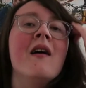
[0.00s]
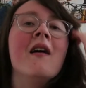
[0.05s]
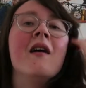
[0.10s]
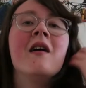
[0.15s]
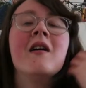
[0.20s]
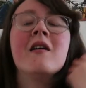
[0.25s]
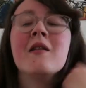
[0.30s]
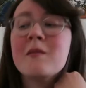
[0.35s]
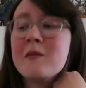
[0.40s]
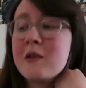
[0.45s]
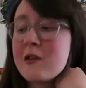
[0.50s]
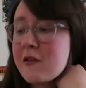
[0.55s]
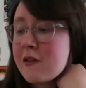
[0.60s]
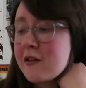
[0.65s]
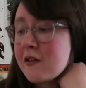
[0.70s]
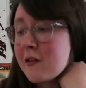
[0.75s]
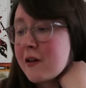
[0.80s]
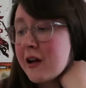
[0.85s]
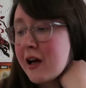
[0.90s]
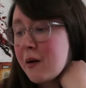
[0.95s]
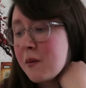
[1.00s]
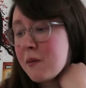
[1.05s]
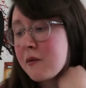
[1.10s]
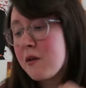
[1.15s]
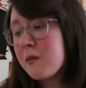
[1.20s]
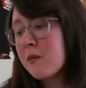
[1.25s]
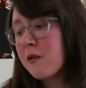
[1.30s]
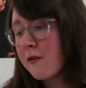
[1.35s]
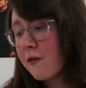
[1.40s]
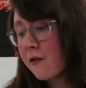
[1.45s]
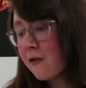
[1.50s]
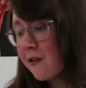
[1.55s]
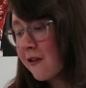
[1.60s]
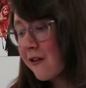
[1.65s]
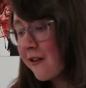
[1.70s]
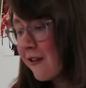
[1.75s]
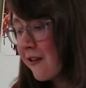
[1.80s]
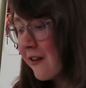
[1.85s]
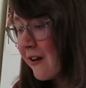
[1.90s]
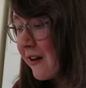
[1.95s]
Um, so now I'm gonna move on to
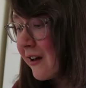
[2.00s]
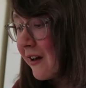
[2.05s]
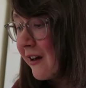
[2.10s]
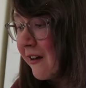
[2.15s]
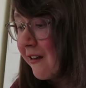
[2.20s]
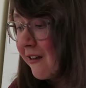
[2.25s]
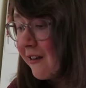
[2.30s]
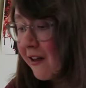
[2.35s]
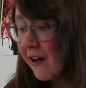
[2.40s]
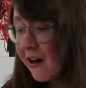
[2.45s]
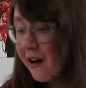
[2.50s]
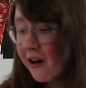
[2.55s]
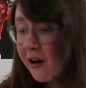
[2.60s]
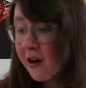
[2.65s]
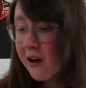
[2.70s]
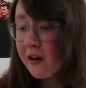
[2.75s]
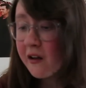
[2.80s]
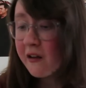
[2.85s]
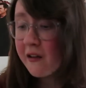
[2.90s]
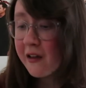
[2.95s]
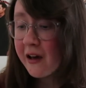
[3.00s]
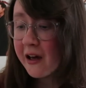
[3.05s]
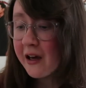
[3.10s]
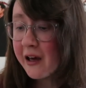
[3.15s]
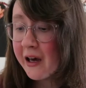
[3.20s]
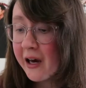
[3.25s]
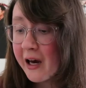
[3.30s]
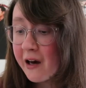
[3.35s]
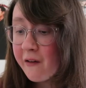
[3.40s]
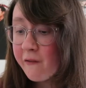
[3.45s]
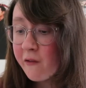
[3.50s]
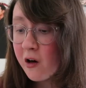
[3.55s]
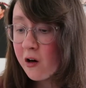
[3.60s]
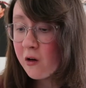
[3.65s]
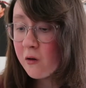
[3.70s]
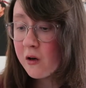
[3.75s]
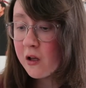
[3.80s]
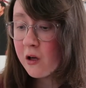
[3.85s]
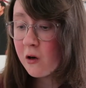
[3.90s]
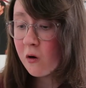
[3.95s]
the city. Uh, they have
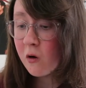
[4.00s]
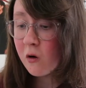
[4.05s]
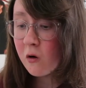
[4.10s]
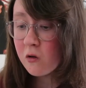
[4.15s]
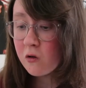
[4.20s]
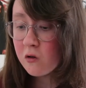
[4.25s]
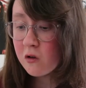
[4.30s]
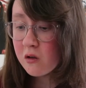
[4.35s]
only got